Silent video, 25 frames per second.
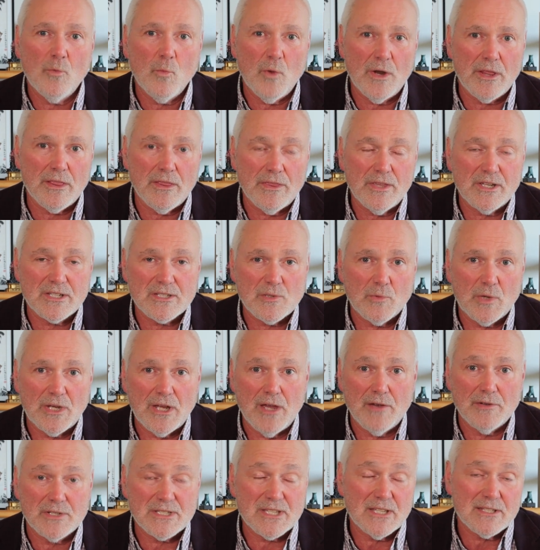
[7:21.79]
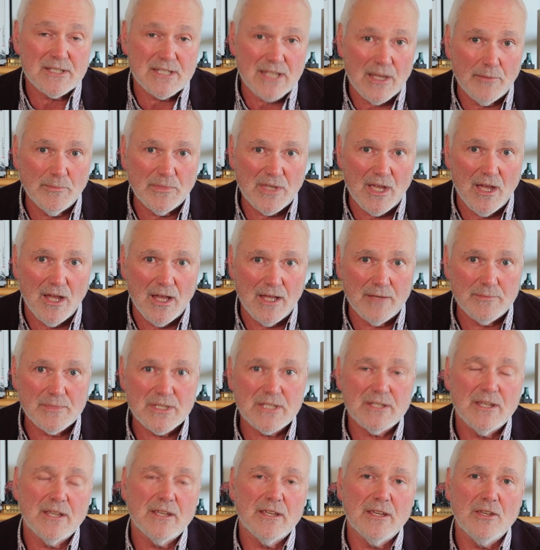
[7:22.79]
one of the things that we know is that
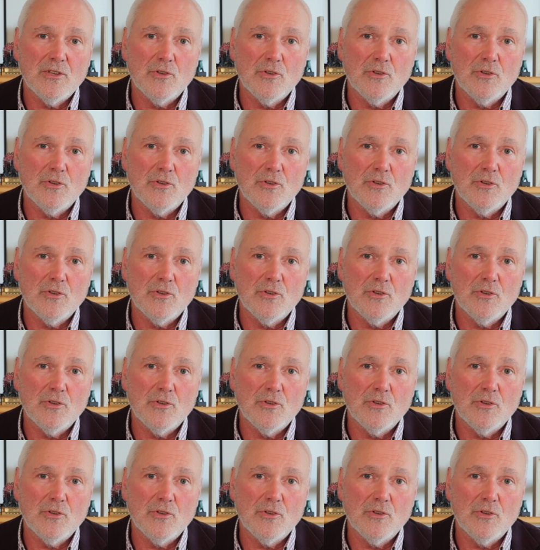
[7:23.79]
sometimes